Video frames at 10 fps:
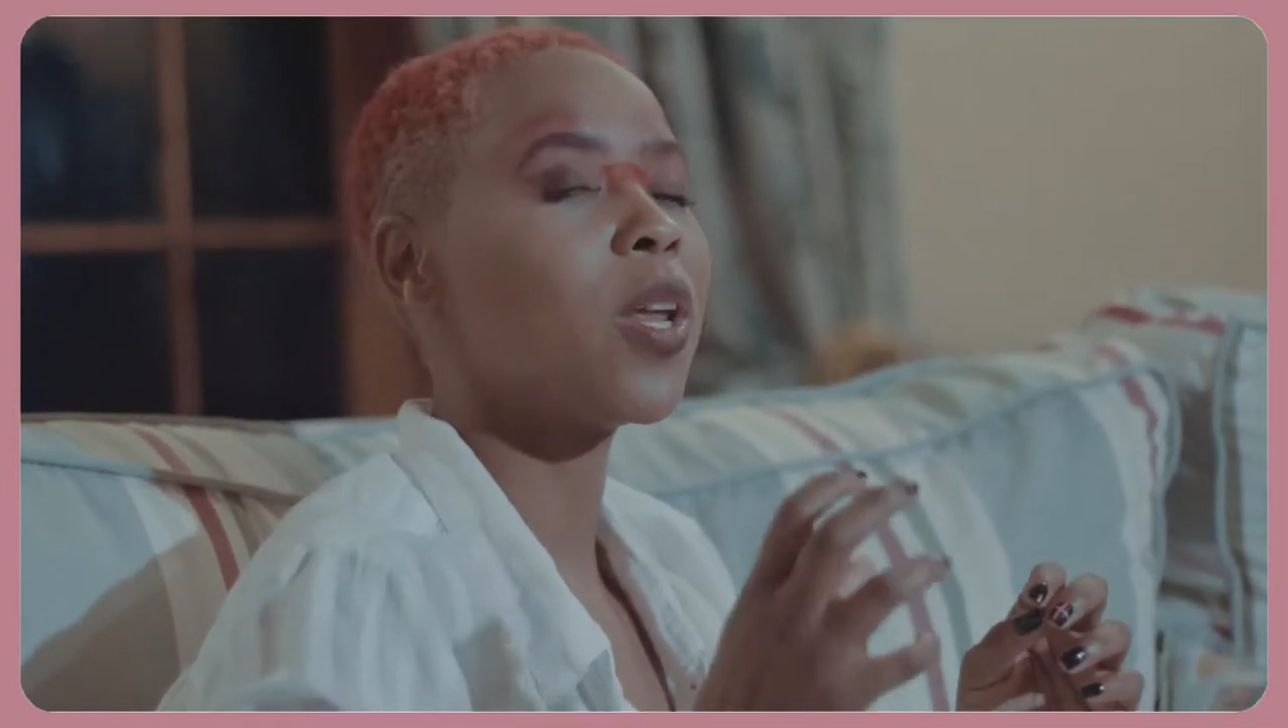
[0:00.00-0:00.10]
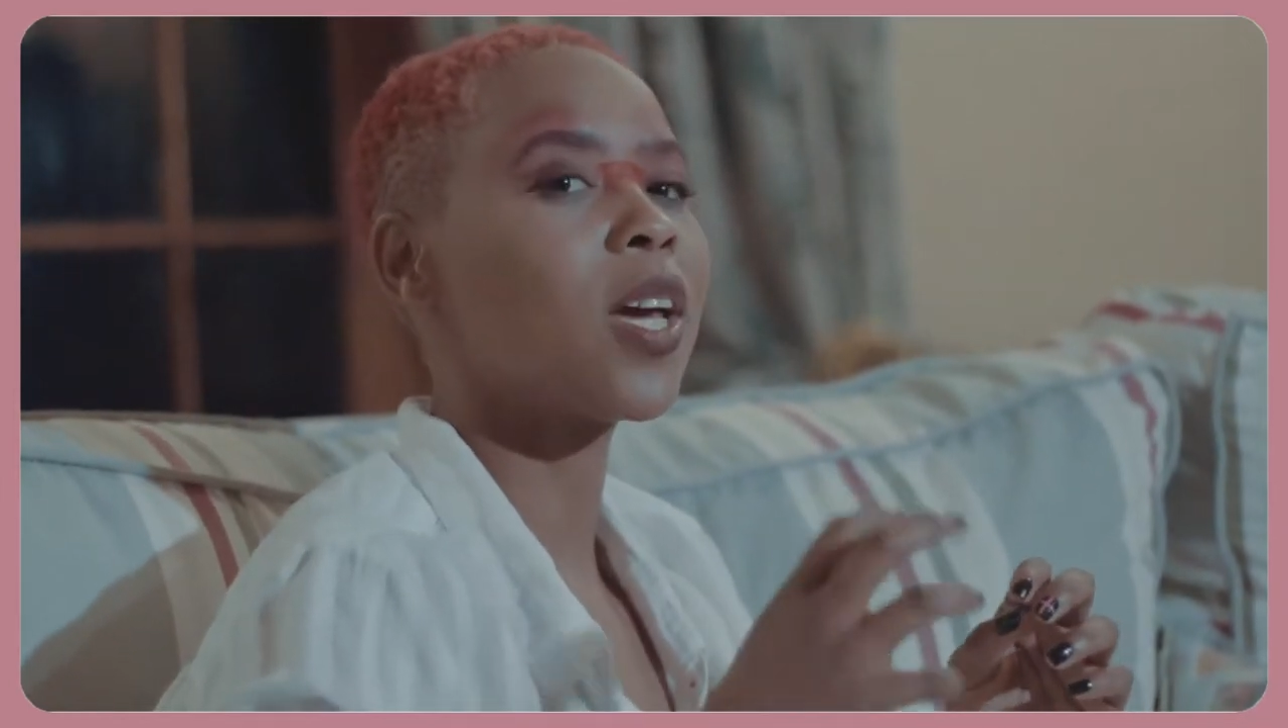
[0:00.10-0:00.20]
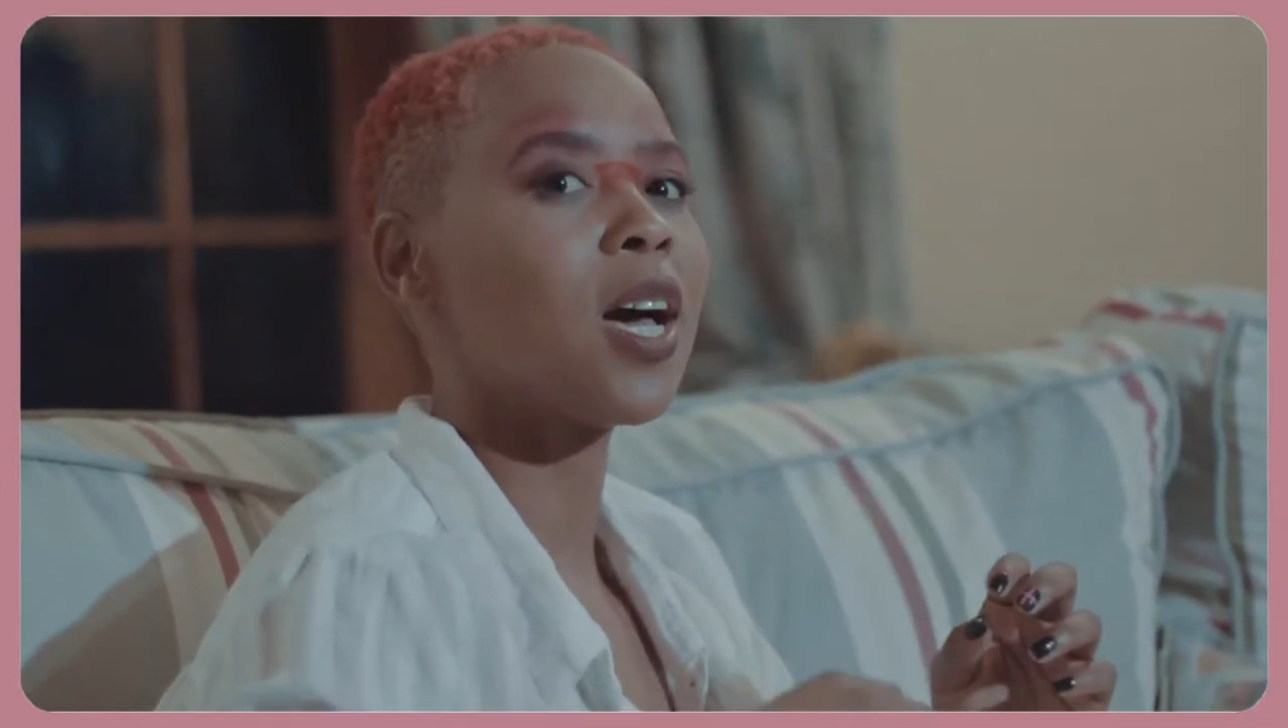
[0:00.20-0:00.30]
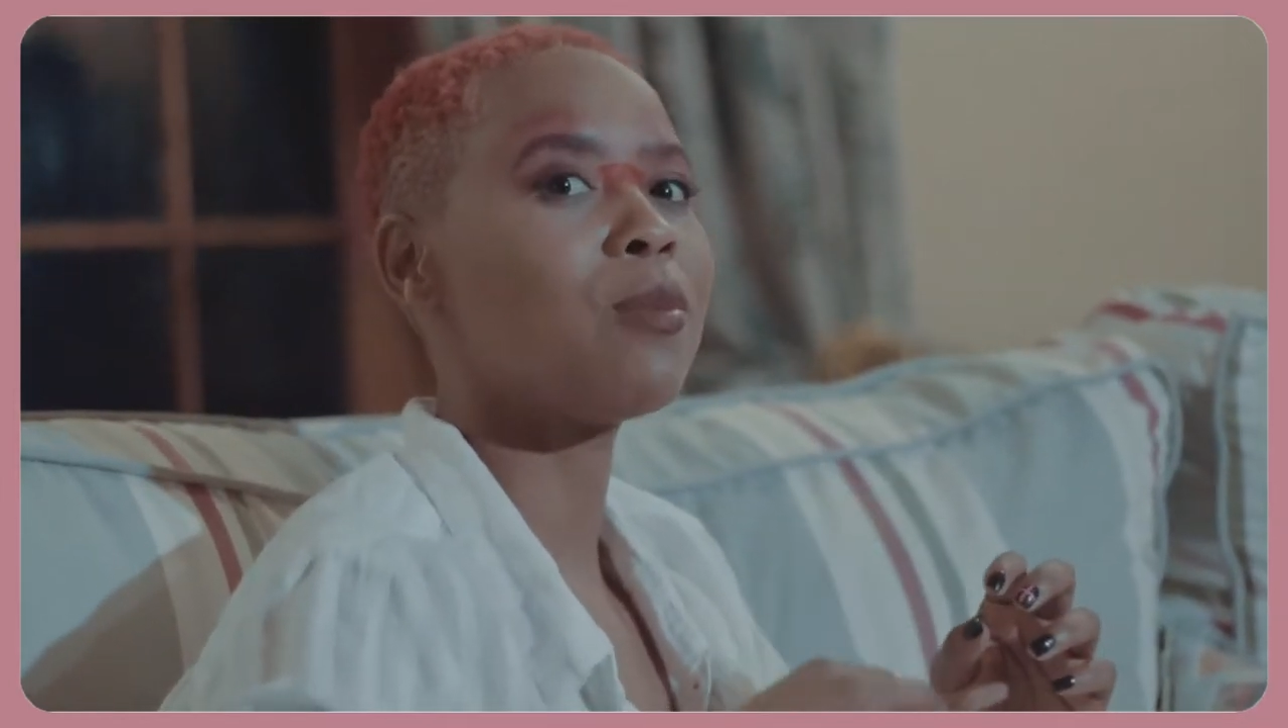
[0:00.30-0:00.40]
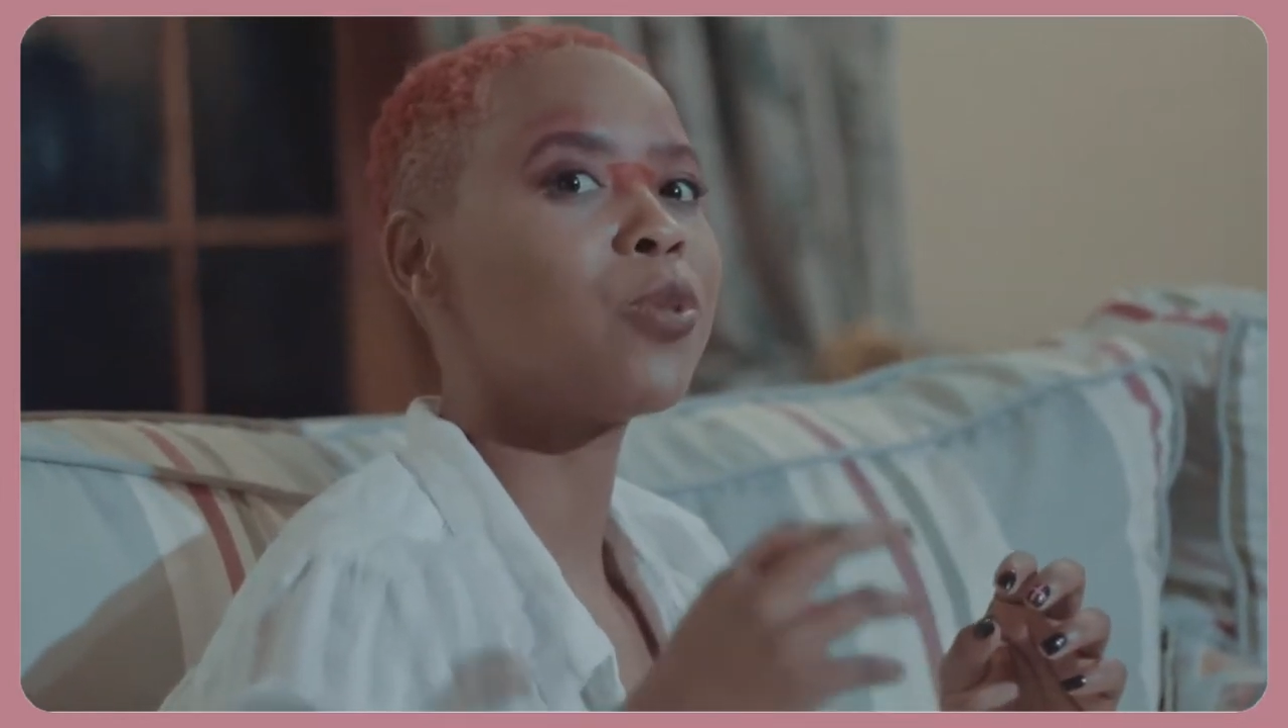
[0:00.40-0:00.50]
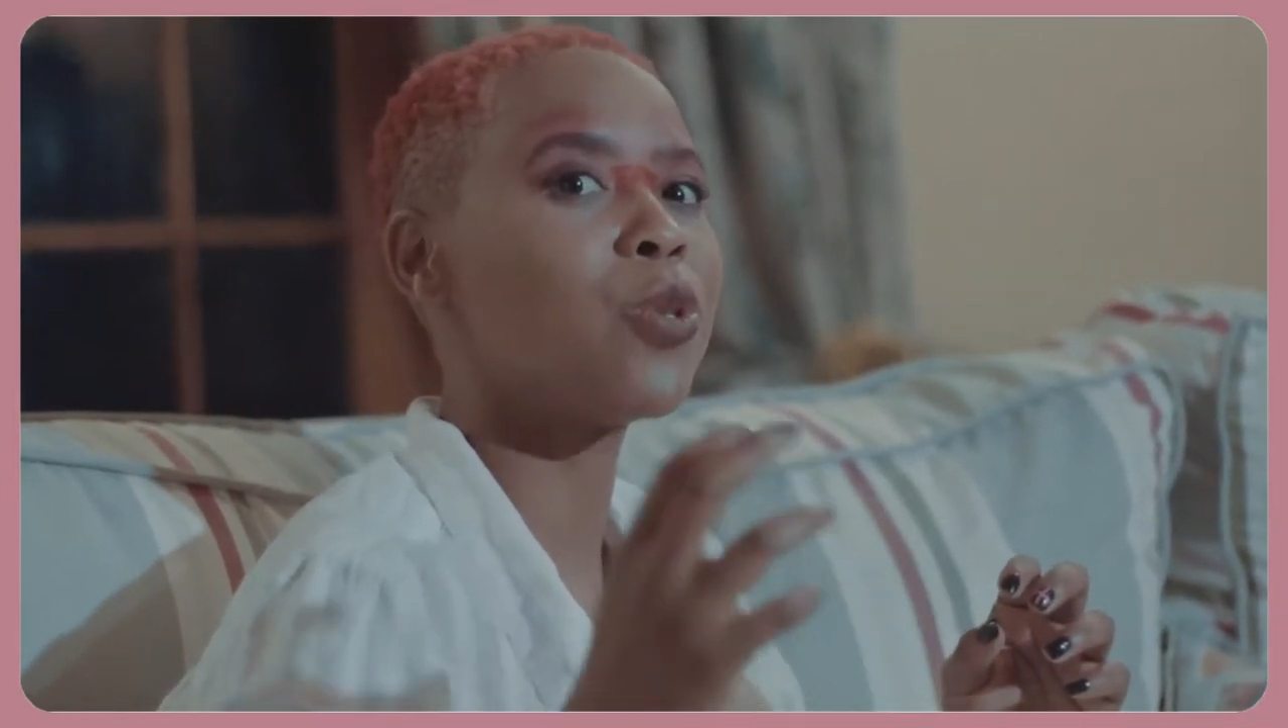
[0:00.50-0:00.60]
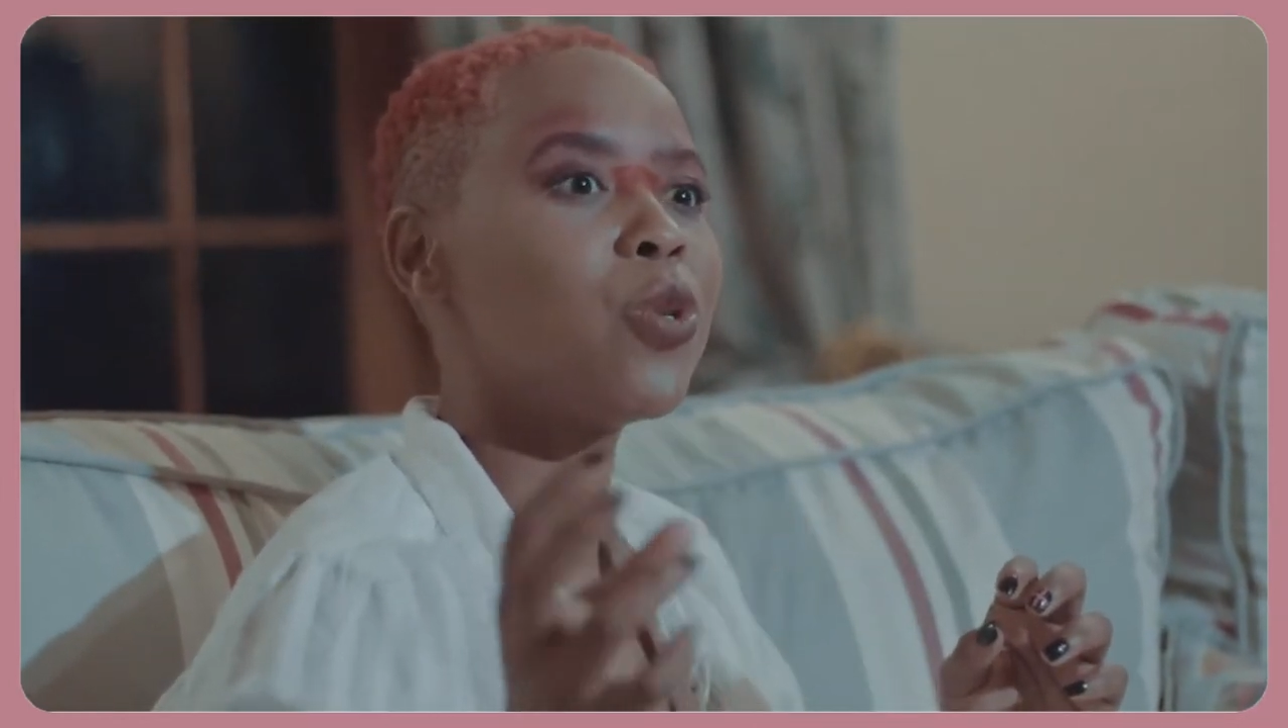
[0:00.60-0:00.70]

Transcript: it comes to